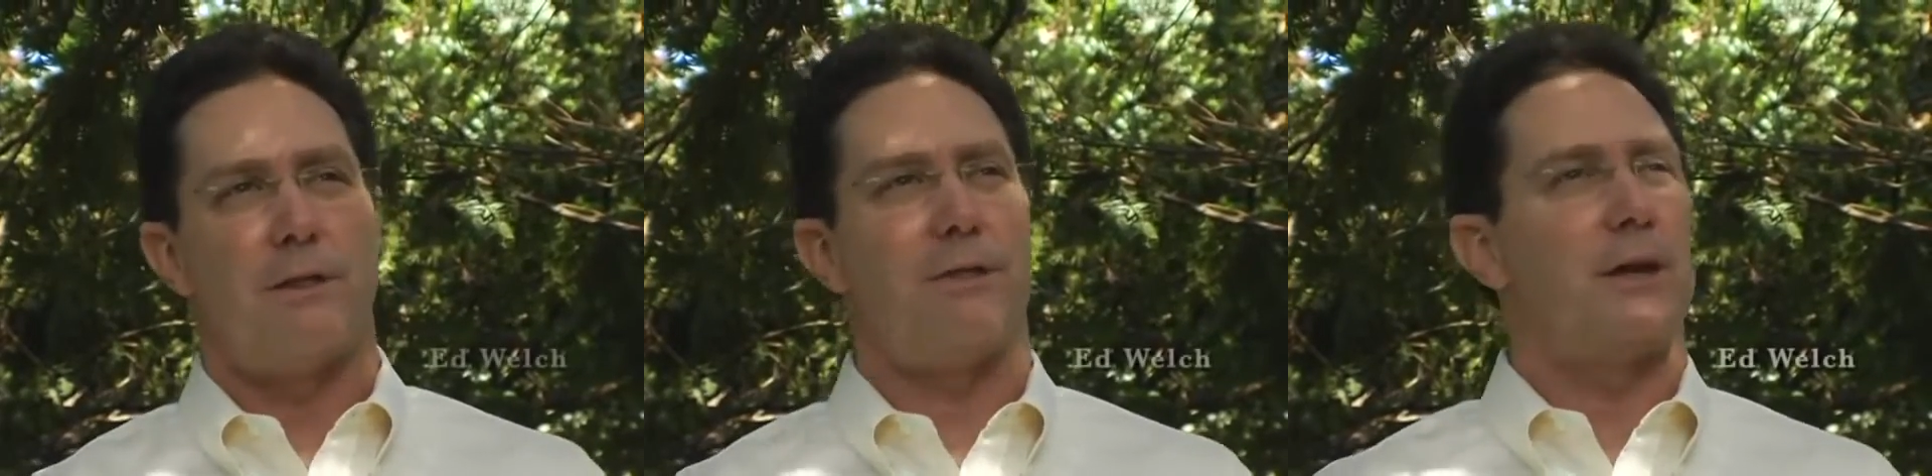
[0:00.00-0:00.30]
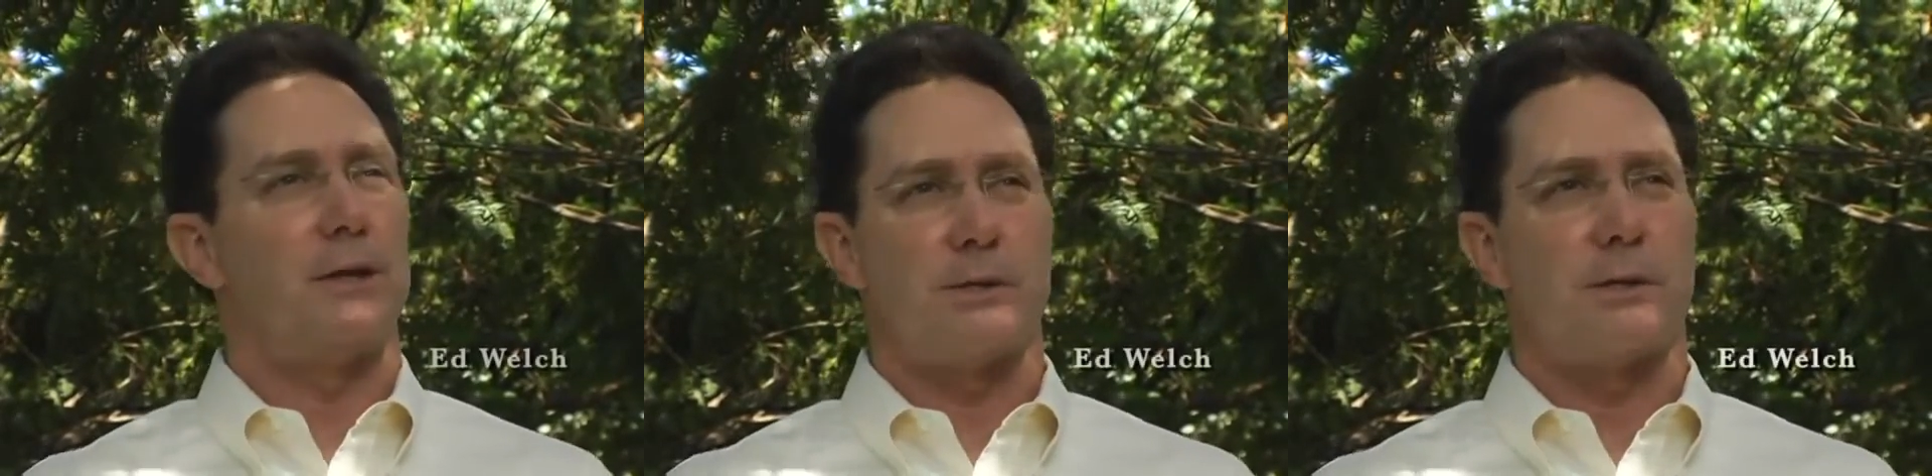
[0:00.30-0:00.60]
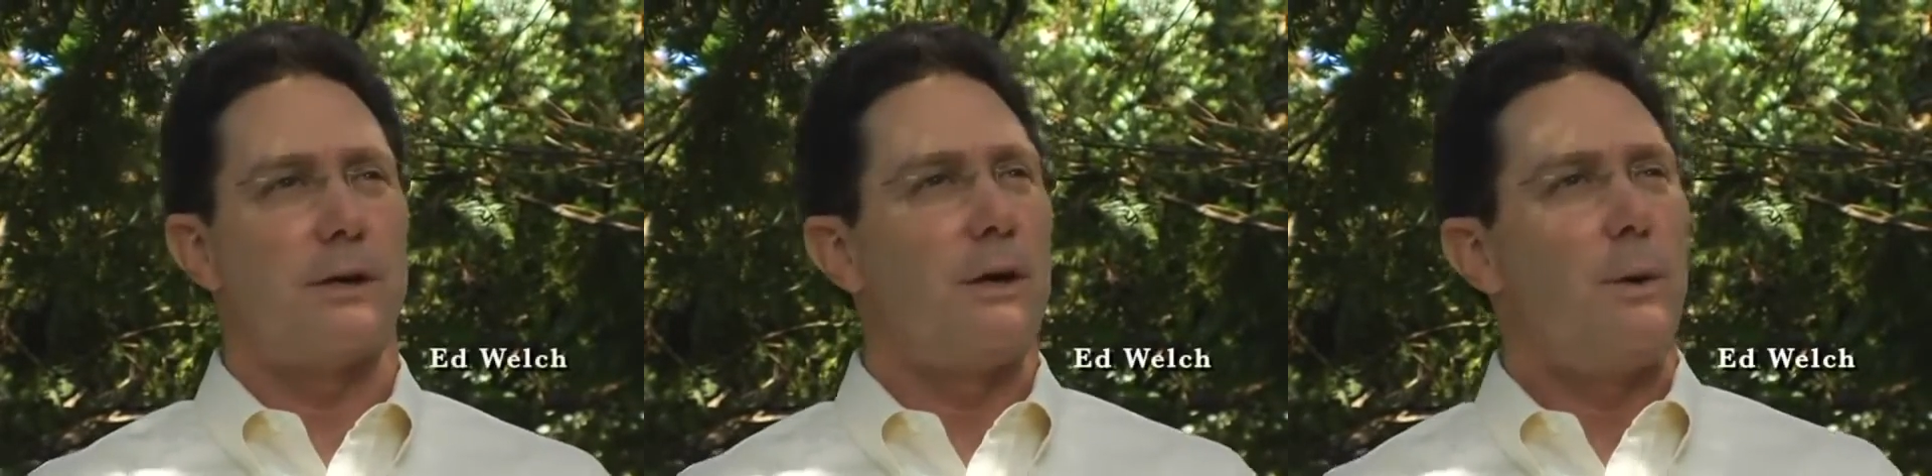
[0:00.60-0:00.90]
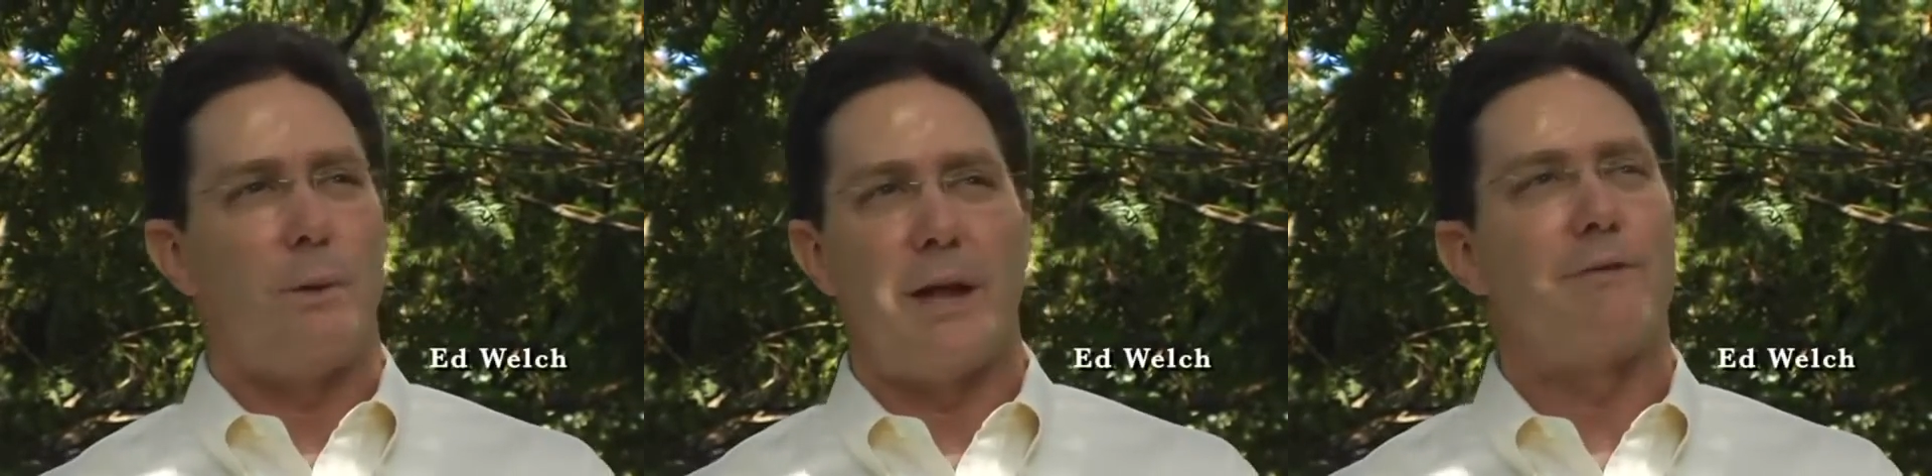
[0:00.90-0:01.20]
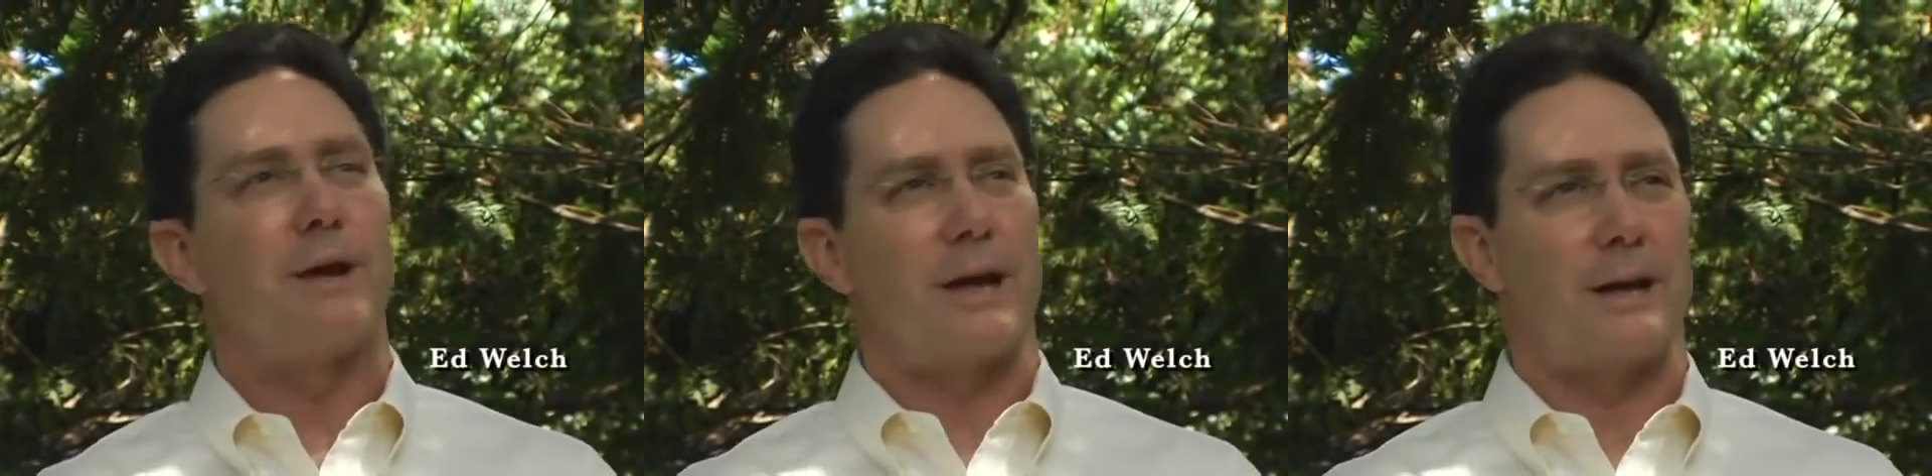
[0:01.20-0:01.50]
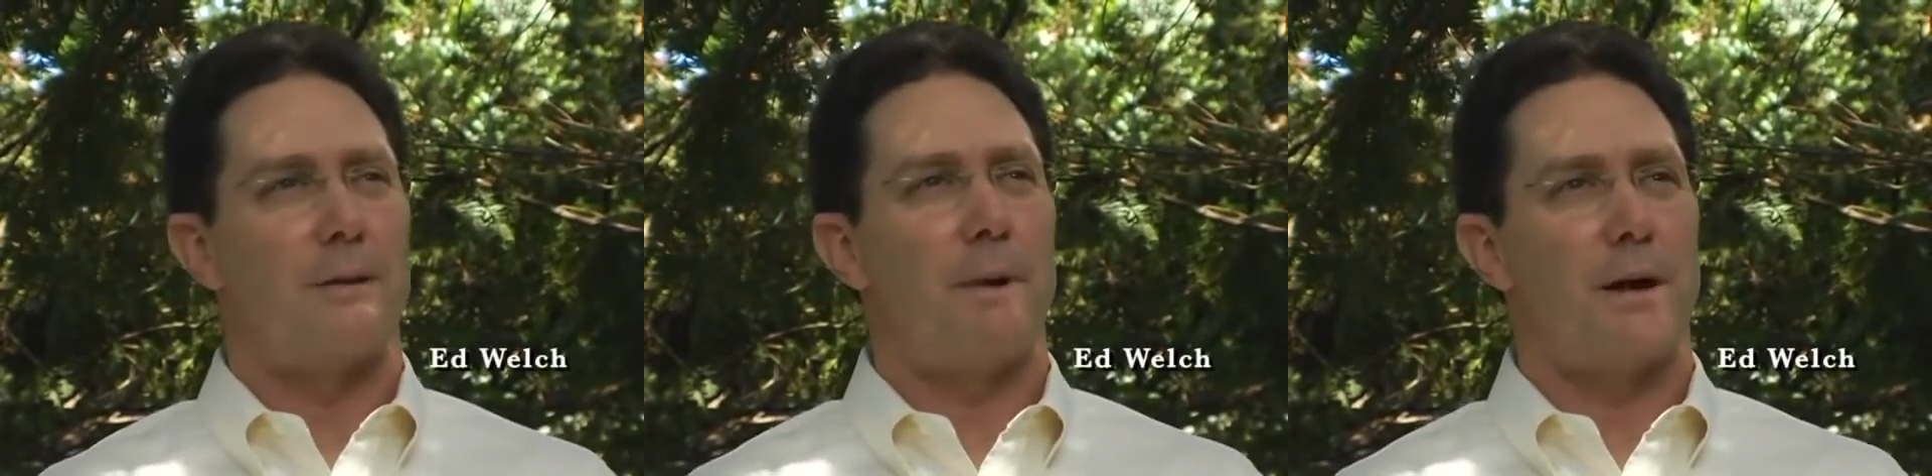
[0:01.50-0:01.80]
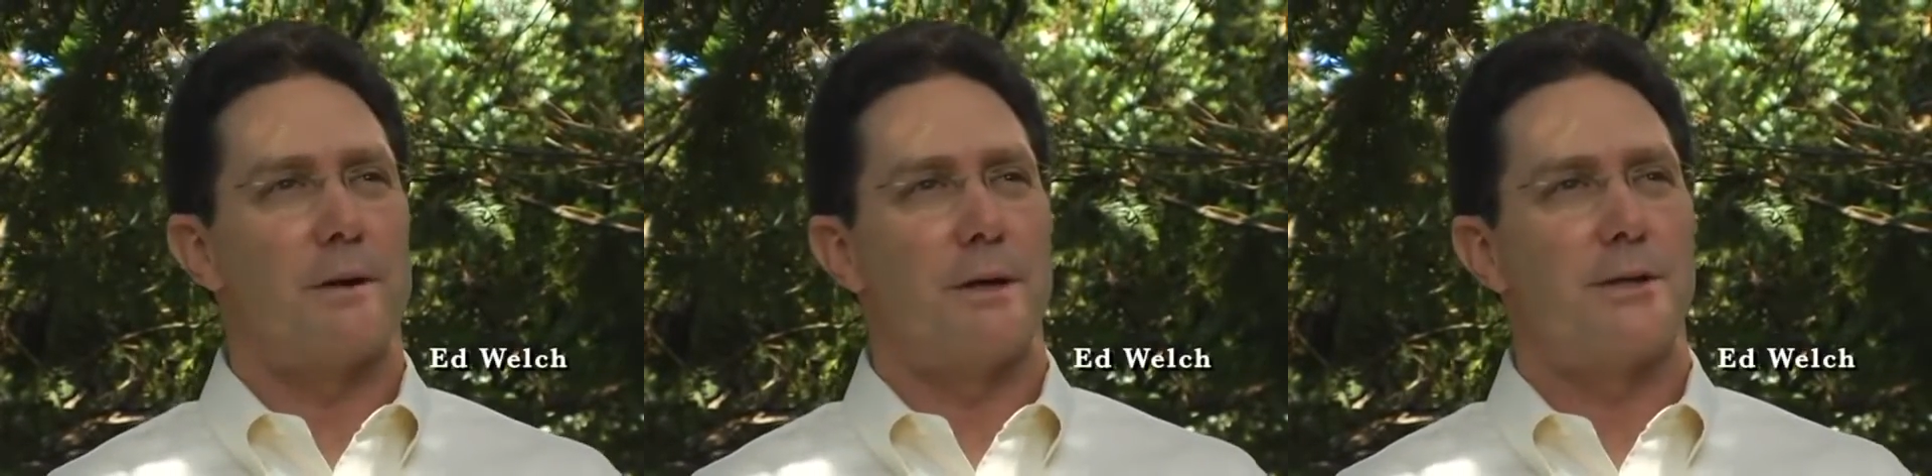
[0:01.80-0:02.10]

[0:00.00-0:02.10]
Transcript: that things will ever get any better.